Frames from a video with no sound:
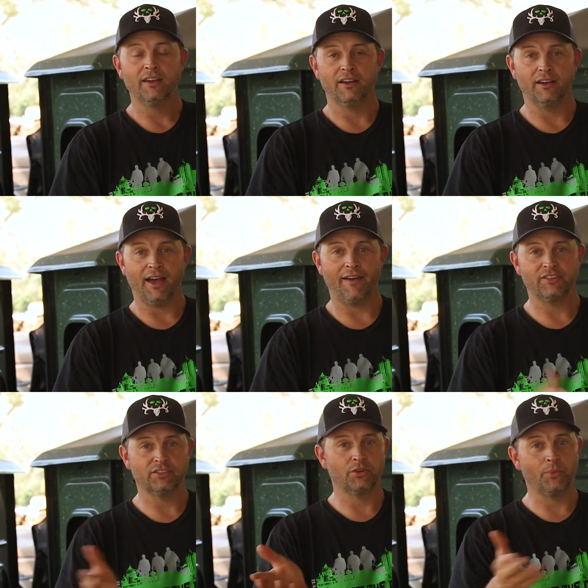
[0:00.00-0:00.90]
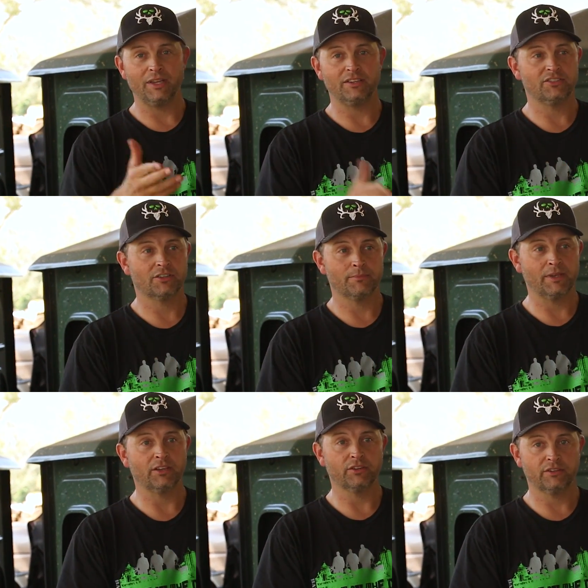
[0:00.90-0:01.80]
Obviously your windage can
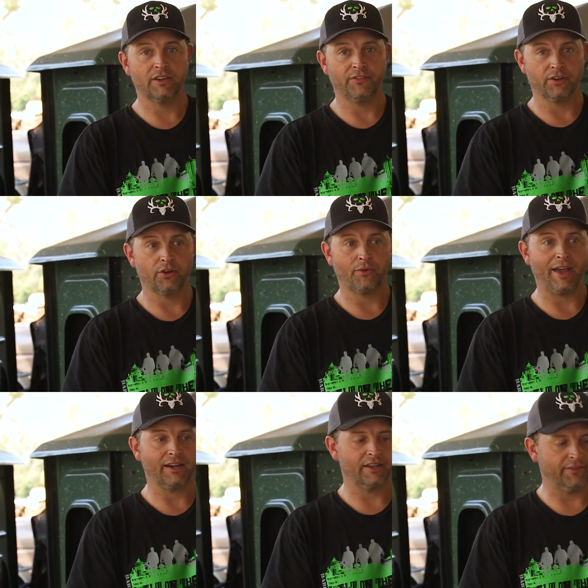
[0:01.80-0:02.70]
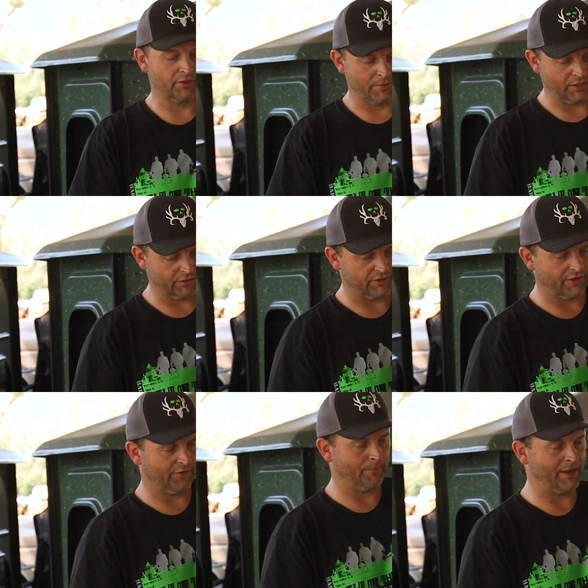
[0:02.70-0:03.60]
be a little different, your right and left can be a little different